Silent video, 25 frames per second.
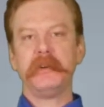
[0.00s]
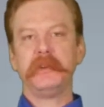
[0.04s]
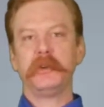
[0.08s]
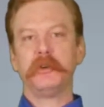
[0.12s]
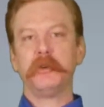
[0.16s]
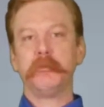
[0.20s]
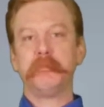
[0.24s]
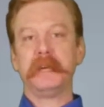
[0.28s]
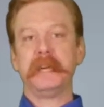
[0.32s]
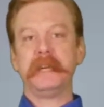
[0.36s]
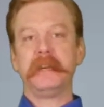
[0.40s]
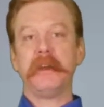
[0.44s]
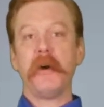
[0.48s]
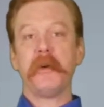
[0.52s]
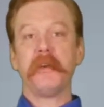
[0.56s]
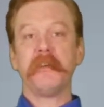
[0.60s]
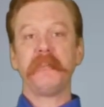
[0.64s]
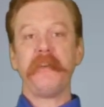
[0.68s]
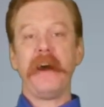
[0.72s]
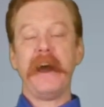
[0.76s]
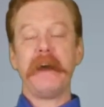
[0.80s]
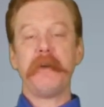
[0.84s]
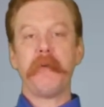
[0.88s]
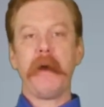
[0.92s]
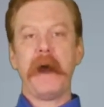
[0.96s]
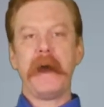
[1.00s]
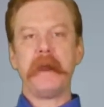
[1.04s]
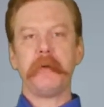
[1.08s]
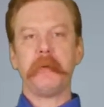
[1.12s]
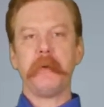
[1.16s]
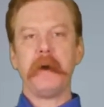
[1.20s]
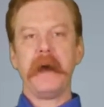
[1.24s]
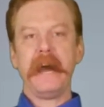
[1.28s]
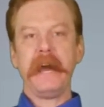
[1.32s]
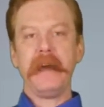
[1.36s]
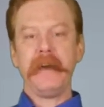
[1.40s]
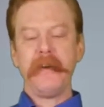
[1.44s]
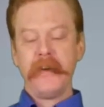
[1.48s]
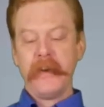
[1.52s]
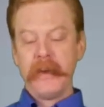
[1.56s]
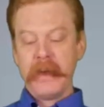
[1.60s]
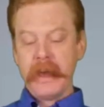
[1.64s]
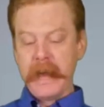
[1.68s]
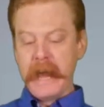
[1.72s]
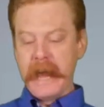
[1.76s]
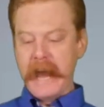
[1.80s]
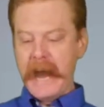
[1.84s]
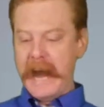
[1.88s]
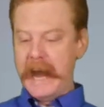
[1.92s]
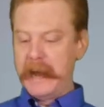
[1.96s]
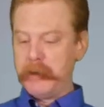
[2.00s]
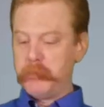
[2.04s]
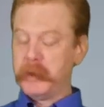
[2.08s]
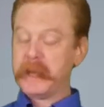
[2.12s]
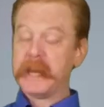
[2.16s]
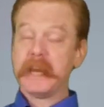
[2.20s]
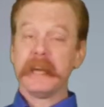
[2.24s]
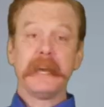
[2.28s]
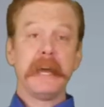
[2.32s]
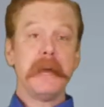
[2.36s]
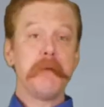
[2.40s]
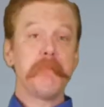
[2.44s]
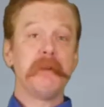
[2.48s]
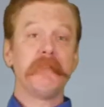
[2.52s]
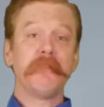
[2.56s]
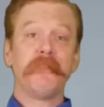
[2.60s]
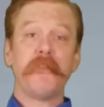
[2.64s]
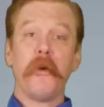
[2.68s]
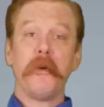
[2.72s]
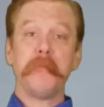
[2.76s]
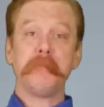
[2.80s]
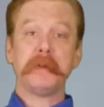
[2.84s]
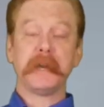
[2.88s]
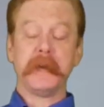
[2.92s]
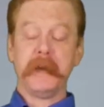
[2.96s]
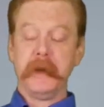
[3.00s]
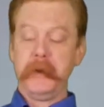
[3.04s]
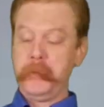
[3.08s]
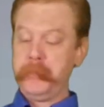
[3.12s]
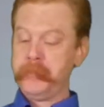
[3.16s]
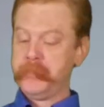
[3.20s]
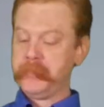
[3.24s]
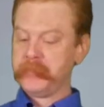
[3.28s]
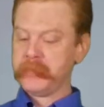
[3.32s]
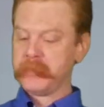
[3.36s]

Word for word: you'll be notified right away and we can keep informing you.